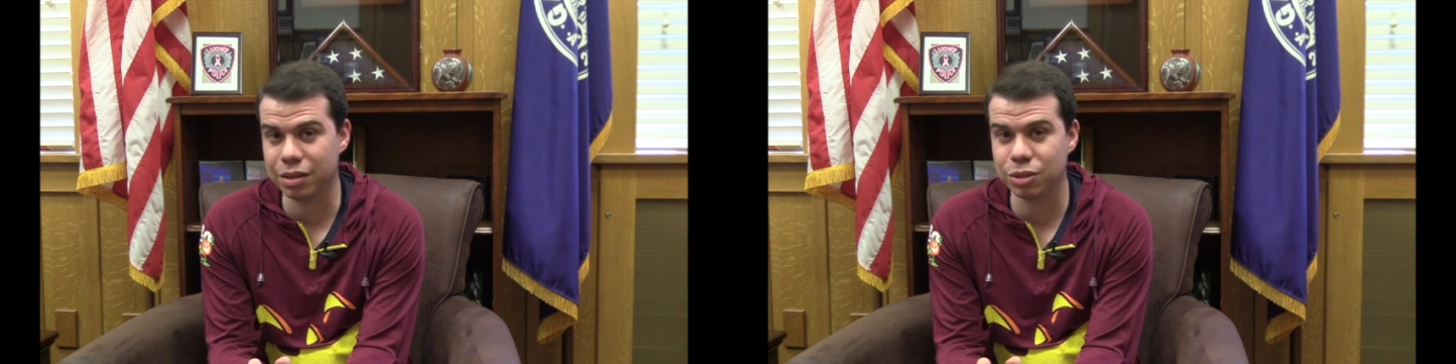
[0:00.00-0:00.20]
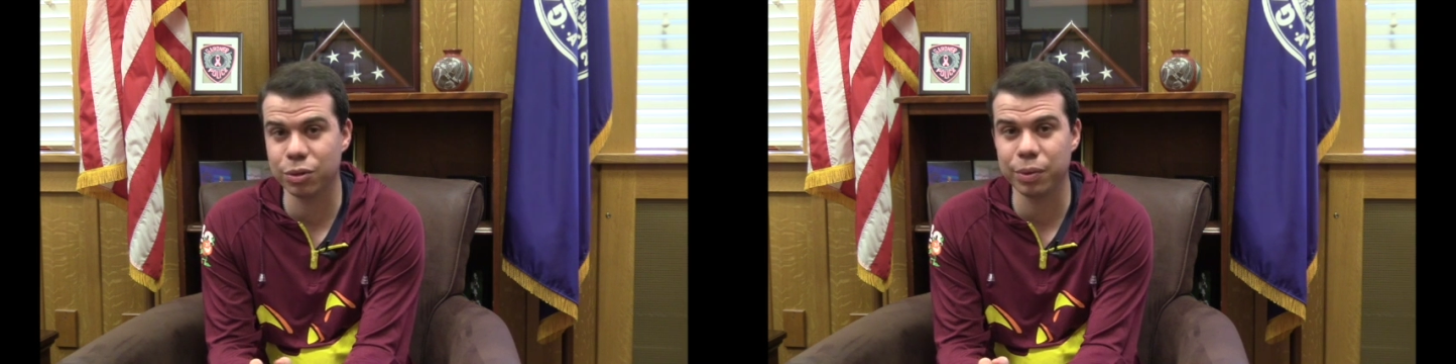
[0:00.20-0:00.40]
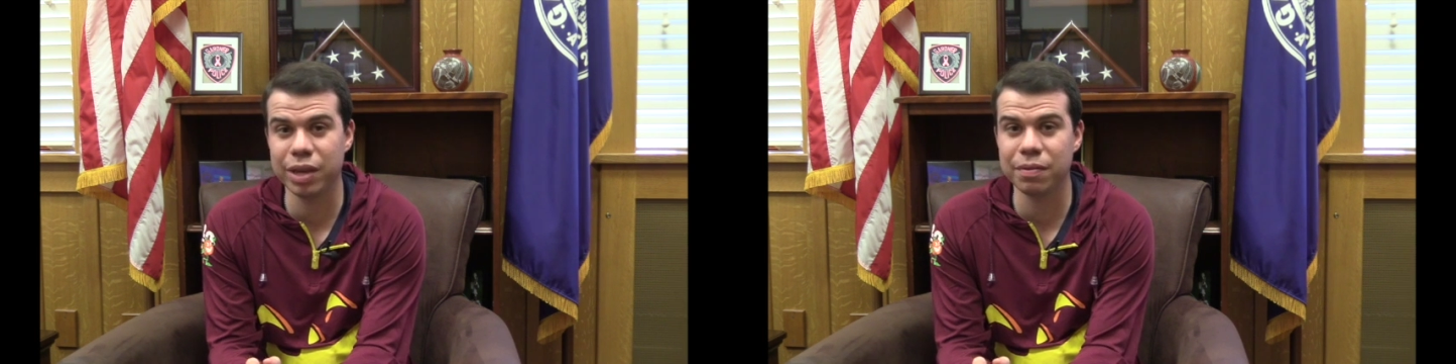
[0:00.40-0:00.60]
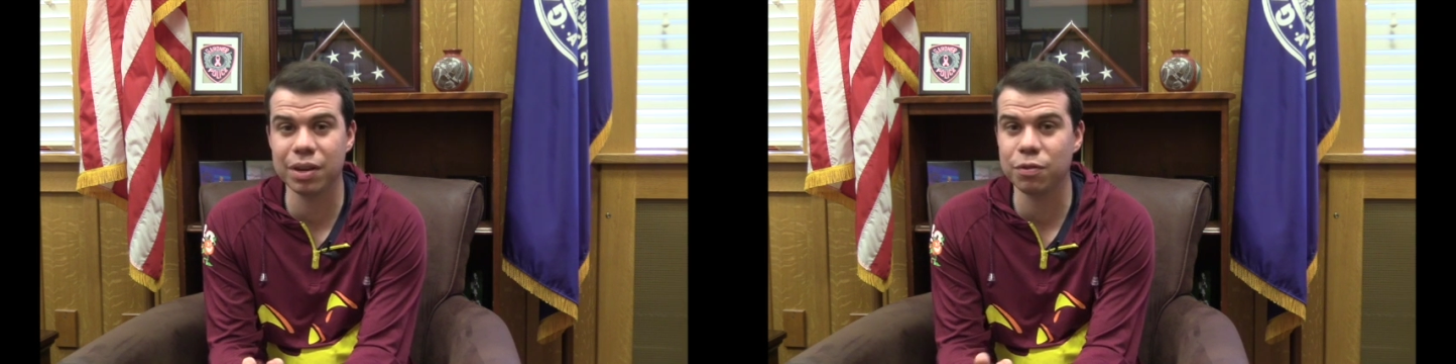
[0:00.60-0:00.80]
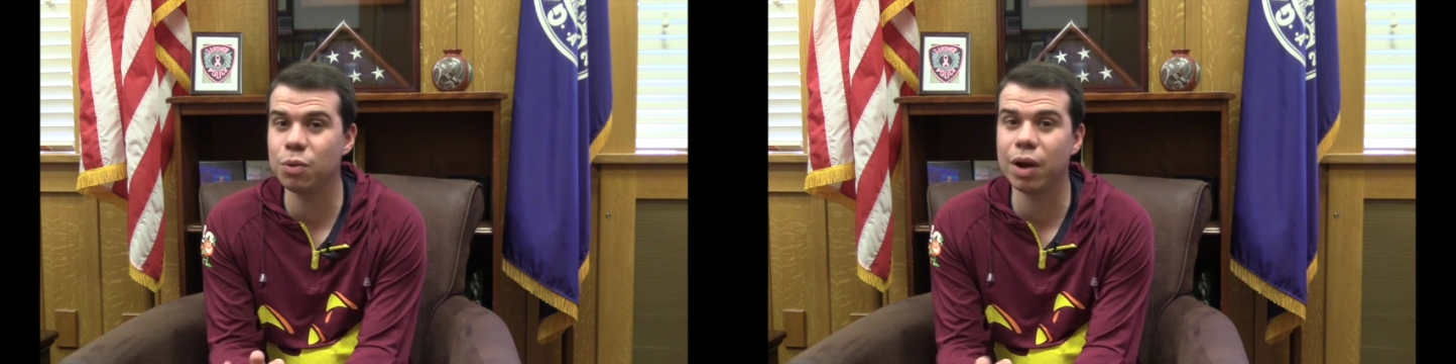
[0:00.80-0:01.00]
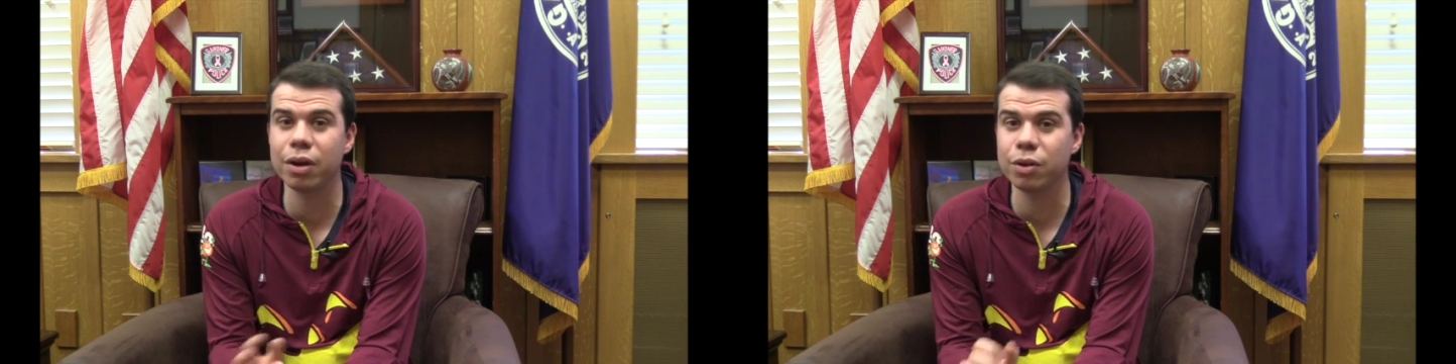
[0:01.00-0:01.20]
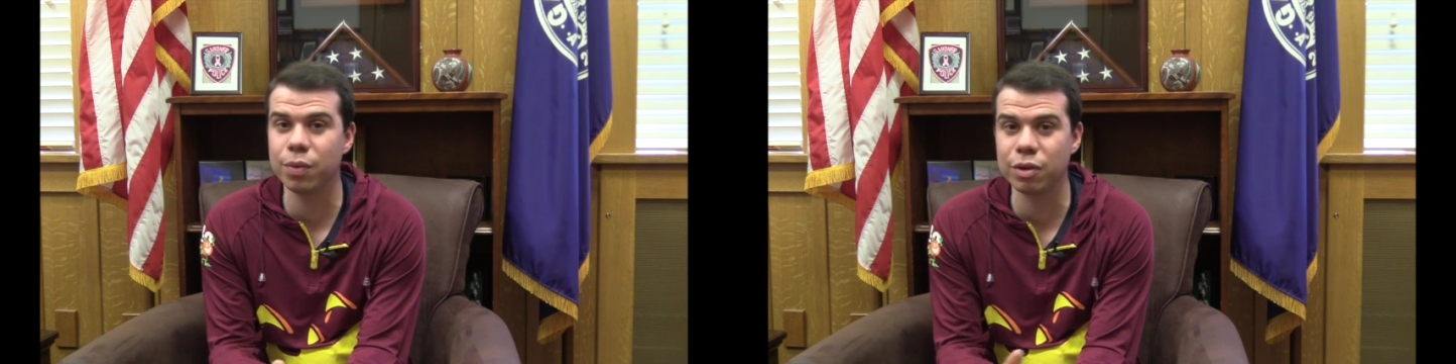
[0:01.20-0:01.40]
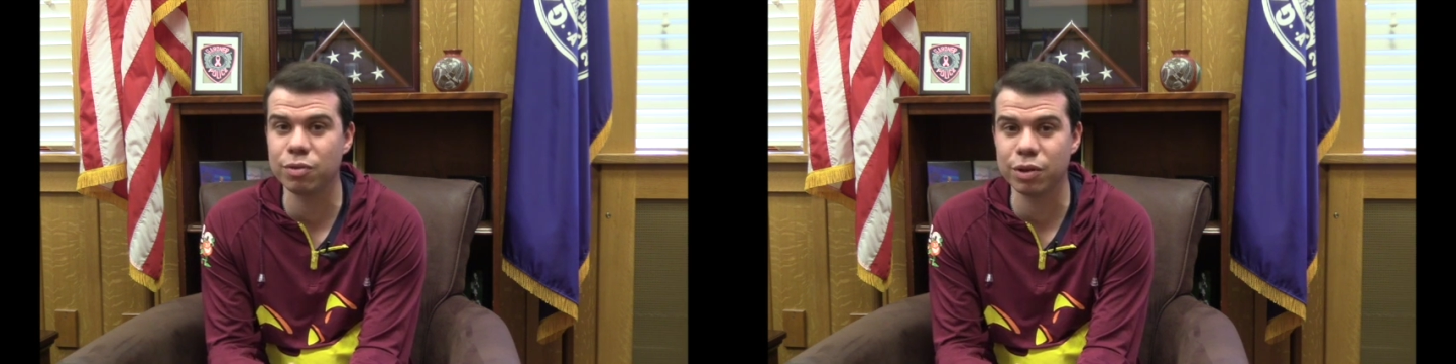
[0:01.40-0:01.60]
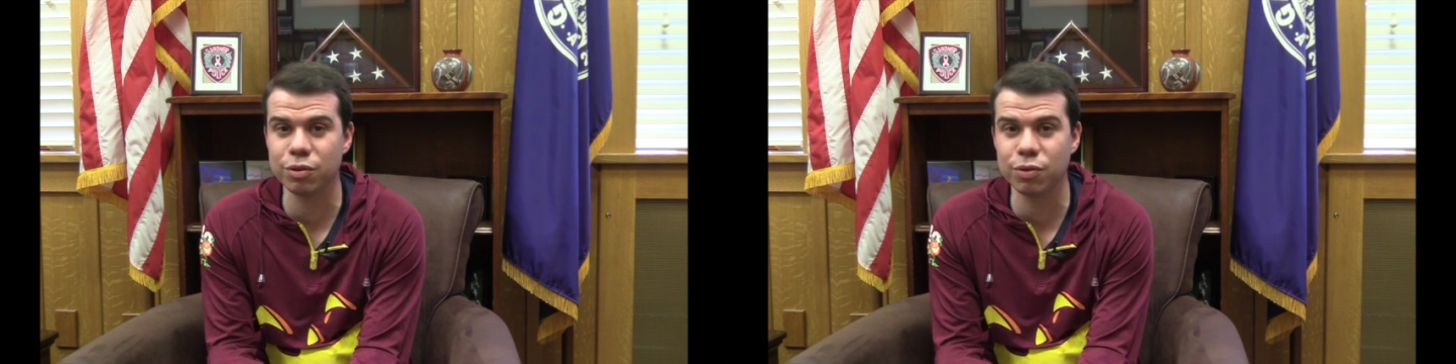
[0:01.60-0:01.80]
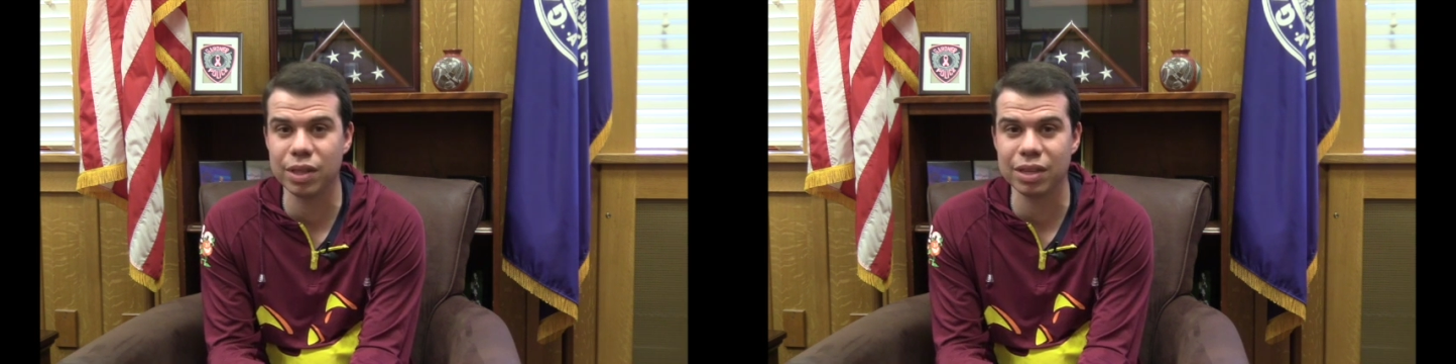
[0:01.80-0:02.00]
So even if you aren't going trick or
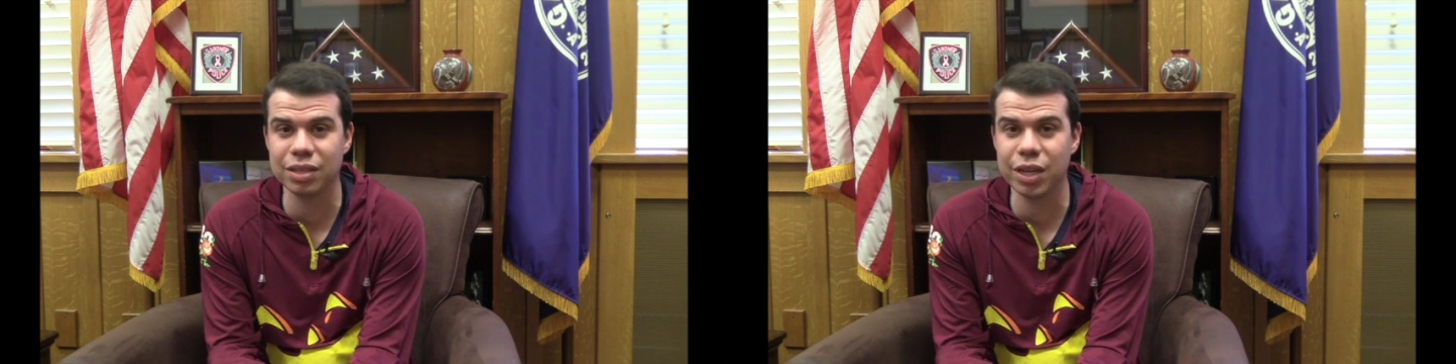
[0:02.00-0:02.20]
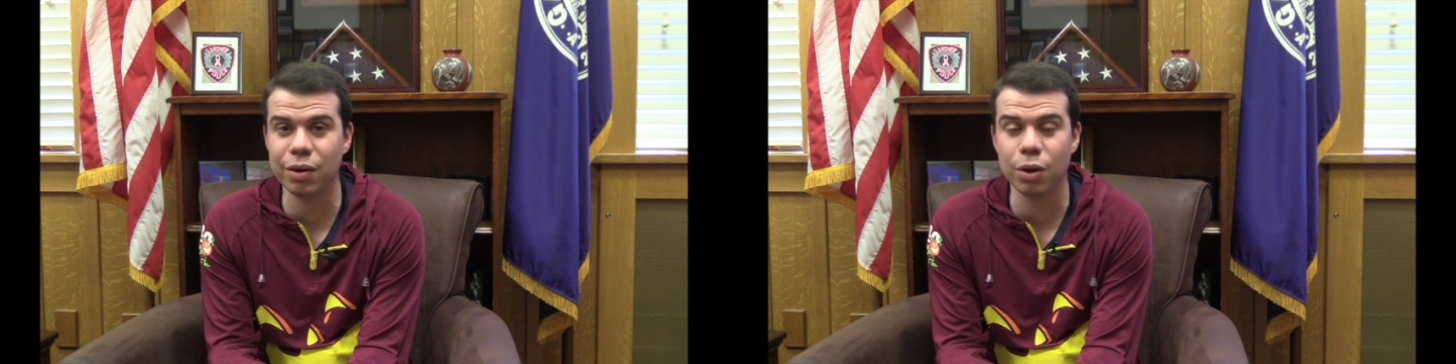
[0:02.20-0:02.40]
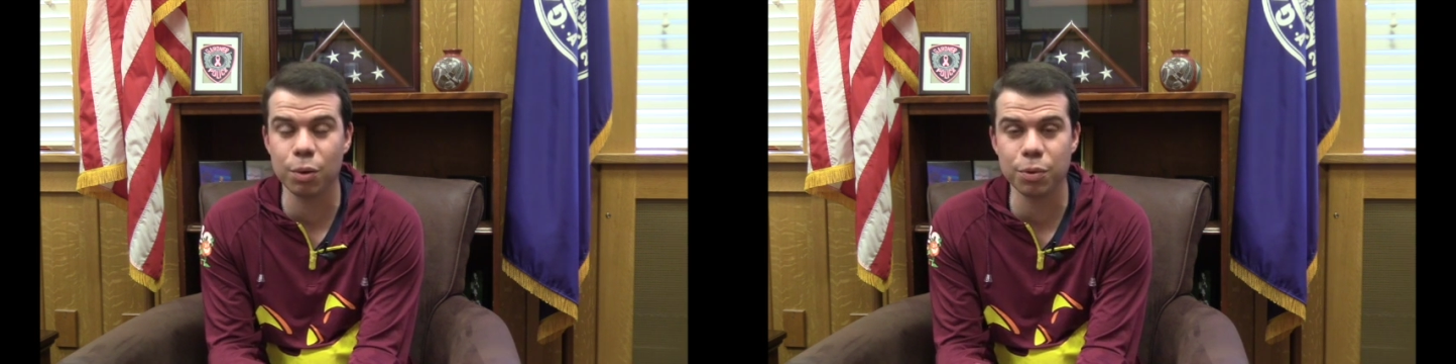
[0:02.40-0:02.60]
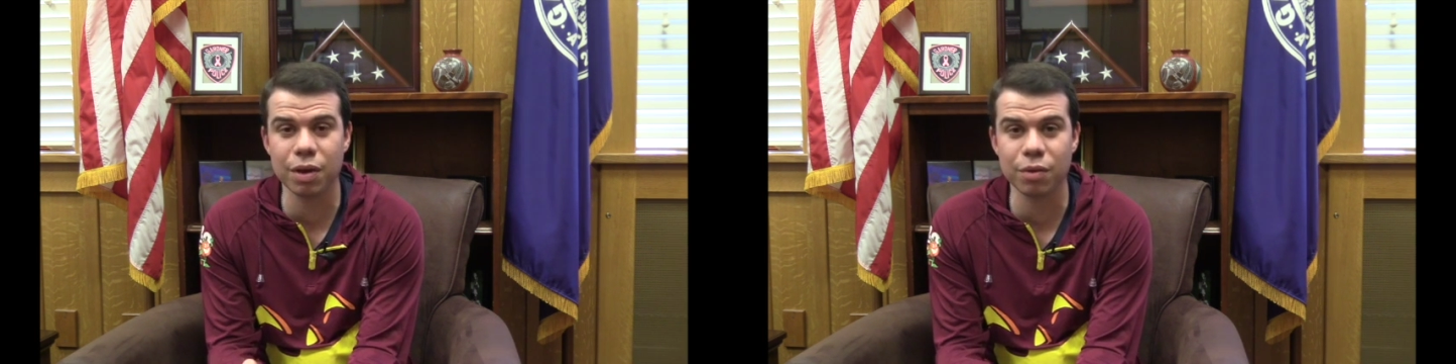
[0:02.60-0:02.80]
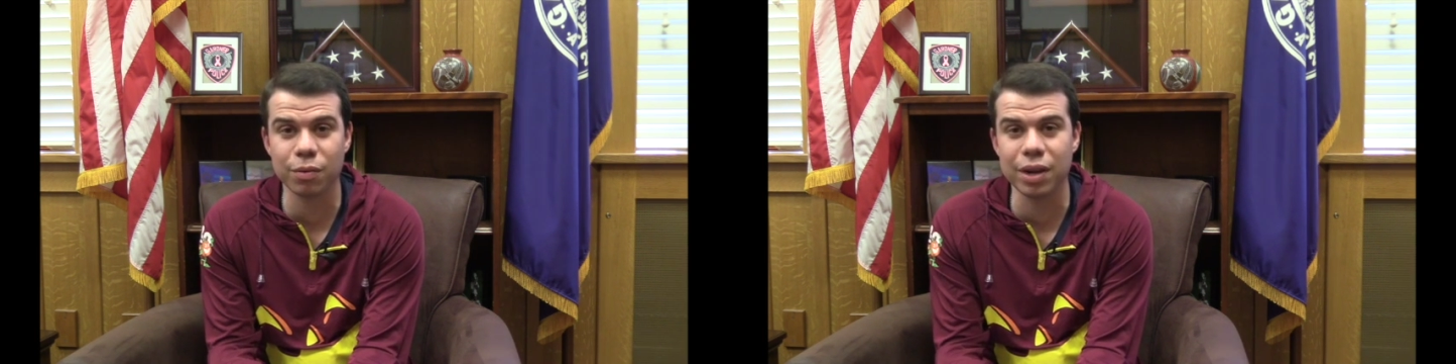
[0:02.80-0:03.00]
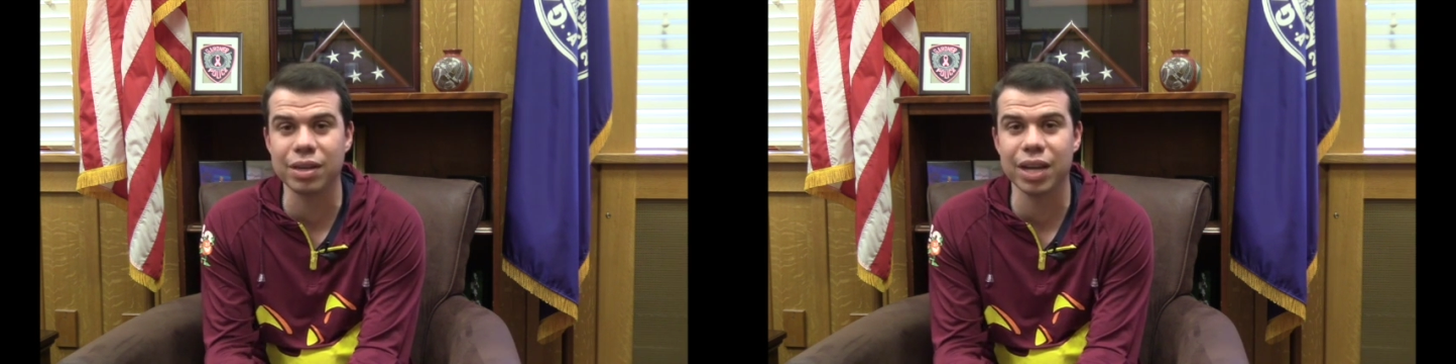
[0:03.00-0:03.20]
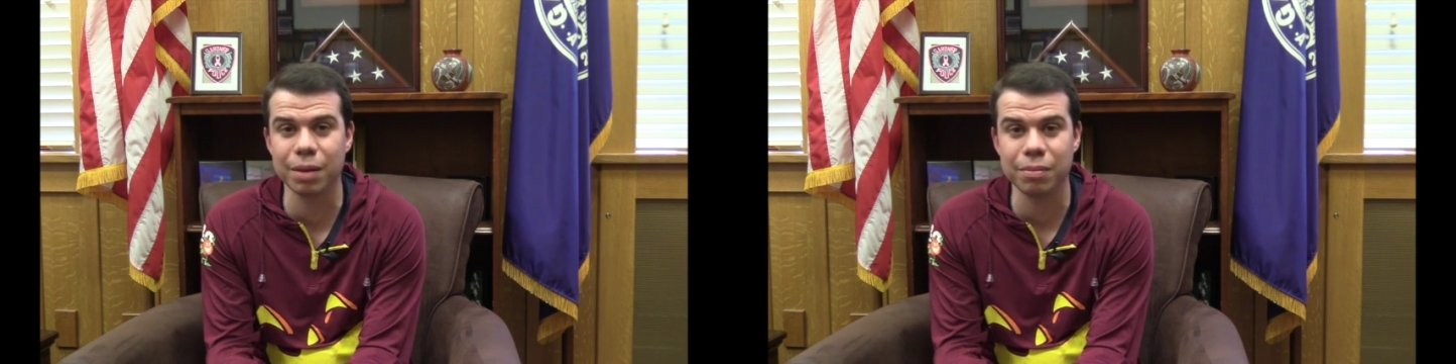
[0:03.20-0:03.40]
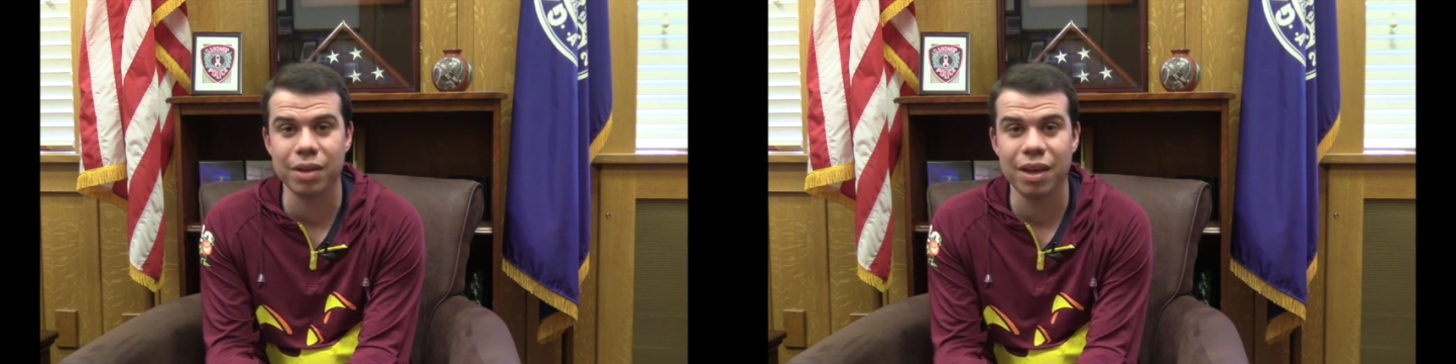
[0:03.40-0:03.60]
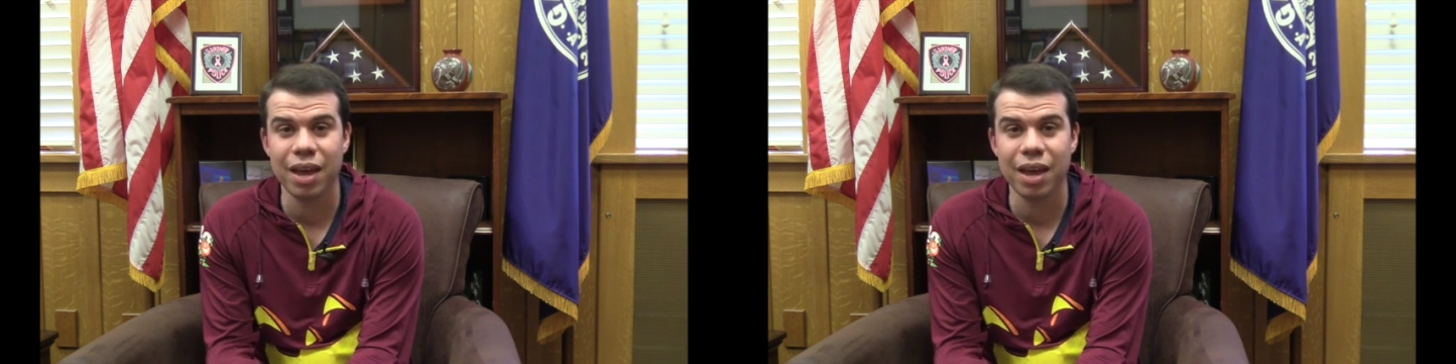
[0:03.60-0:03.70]
treat this year, I hope you have a great time